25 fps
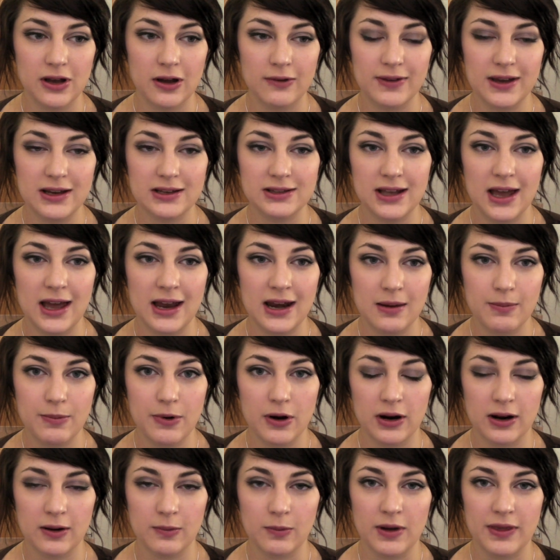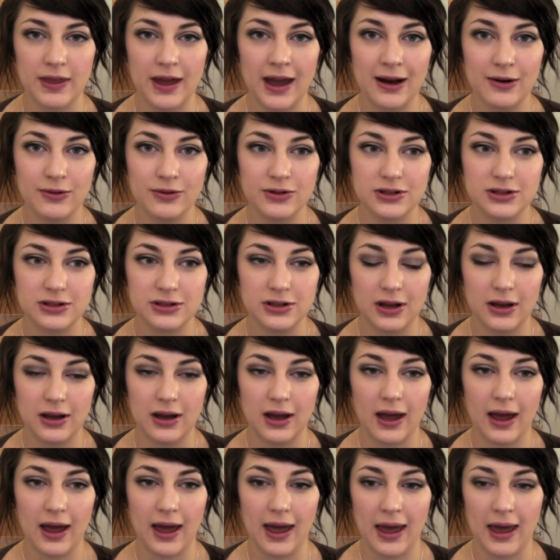if there's any product without
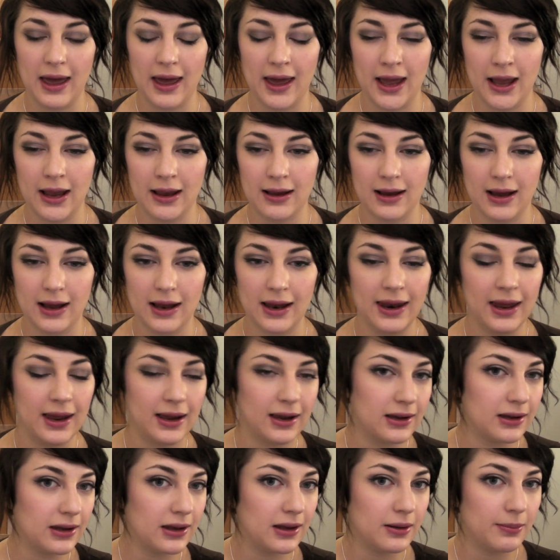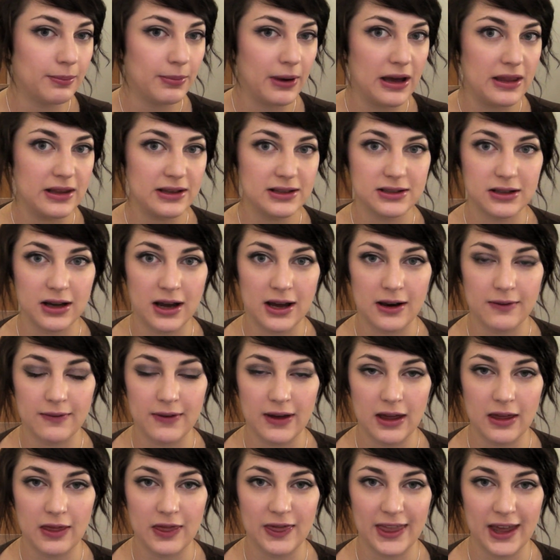a link by the side of
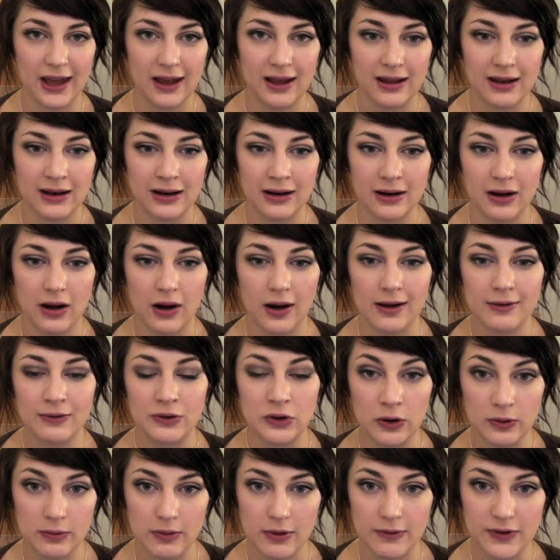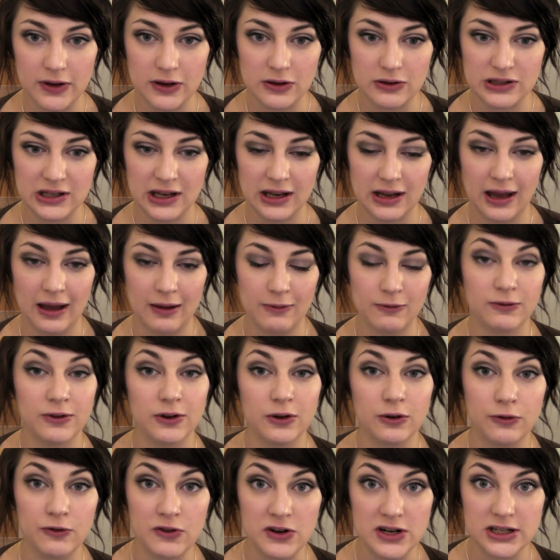it, then I've not reviewed it, and
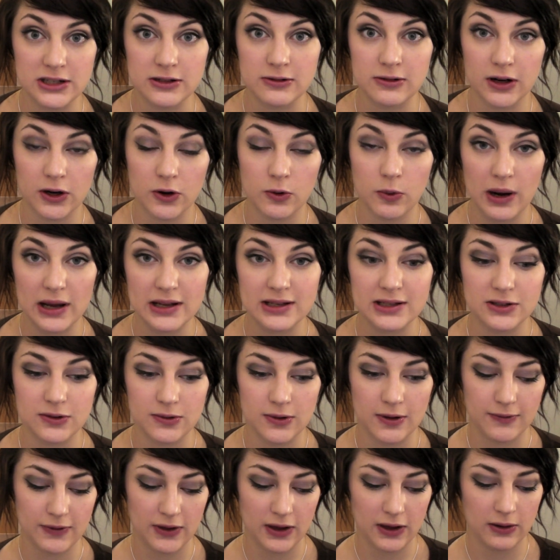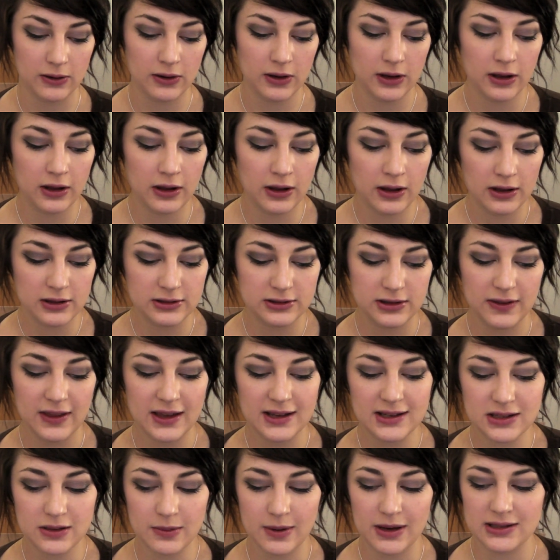feel free to request a review. So
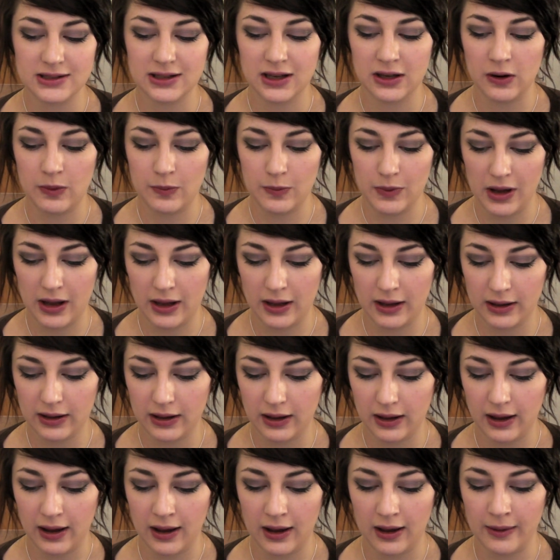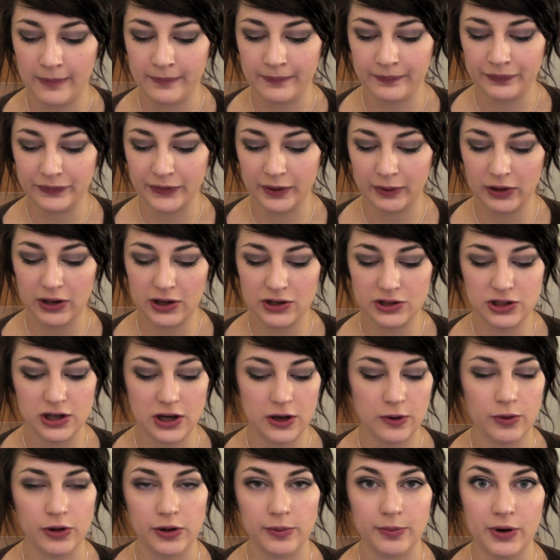that's the way it's going to work. I'm going to show
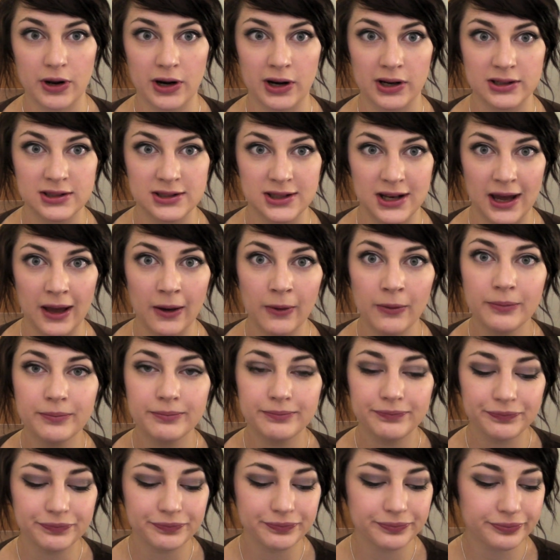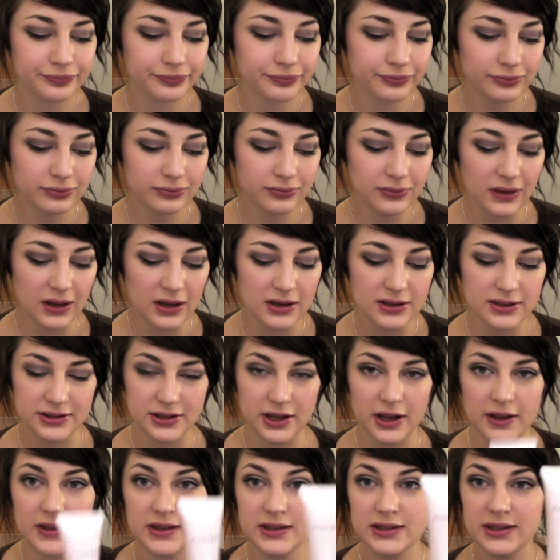you all the products now.
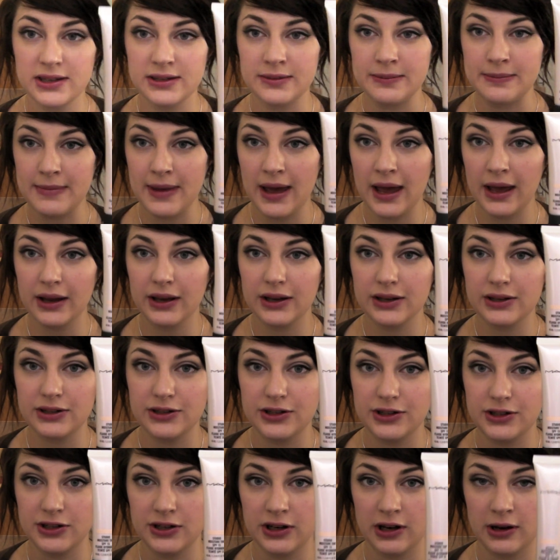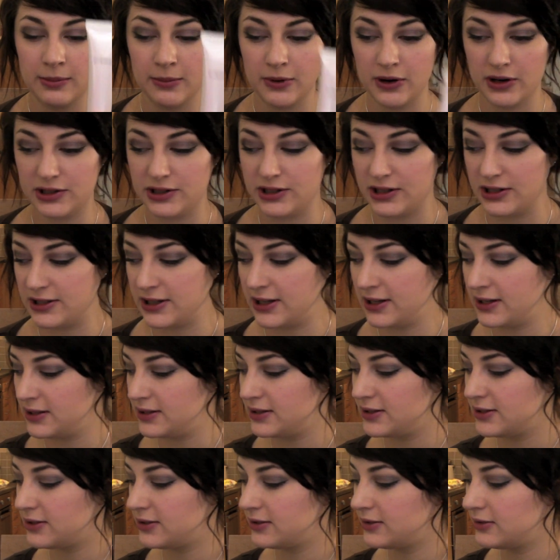So this is MAC Studio Moisture
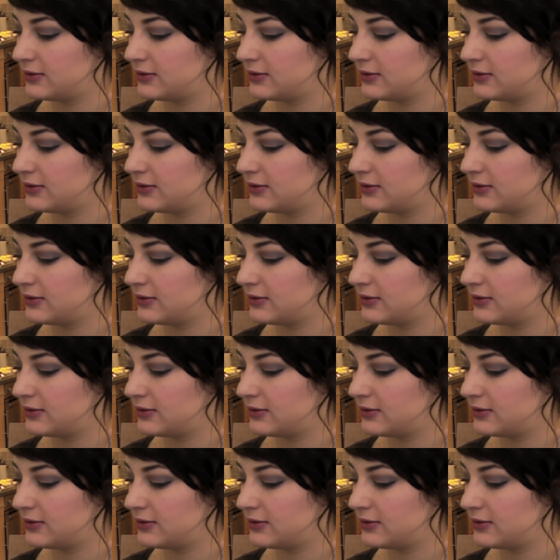Tint,